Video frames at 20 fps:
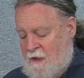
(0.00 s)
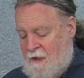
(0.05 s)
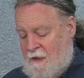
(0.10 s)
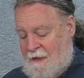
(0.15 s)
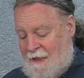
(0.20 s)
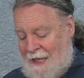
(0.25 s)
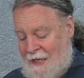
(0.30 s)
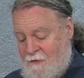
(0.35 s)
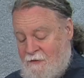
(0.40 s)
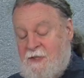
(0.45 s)

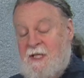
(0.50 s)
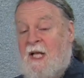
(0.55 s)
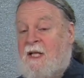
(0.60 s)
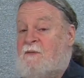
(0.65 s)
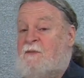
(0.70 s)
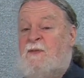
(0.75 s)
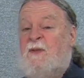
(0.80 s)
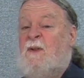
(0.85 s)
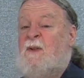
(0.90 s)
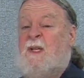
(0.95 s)
Clowns like
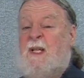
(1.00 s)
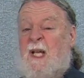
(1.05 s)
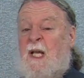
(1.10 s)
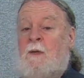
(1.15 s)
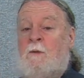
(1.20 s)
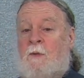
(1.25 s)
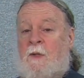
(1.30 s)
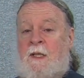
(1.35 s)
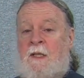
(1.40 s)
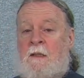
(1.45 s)
Phil
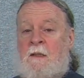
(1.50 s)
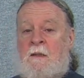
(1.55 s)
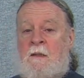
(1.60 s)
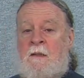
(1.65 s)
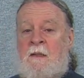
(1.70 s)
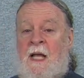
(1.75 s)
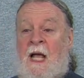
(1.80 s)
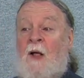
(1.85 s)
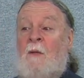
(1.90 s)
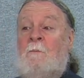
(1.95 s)
Gingrey
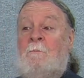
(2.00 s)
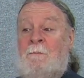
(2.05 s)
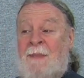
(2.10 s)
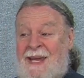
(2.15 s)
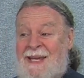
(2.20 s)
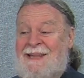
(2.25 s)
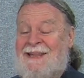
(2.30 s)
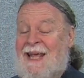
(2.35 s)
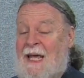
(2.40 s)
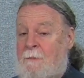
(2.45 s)
help
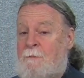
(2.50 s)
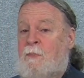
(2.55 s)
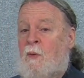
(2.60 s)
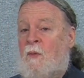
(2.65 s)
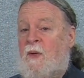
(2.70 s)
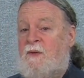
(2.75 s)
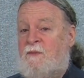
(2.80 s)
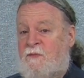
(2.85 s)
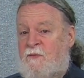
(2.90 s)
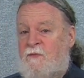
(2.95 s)
make that
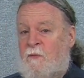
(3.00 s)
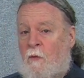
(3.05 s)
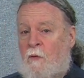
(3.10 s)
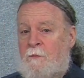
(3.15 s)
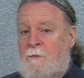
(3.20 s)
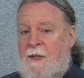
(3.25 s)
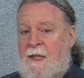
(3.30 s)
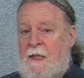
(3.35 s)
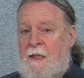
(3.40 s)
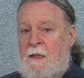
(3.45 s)
point for
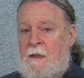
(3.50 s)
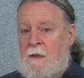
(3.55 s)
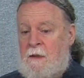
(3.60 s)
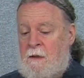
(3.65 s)
me.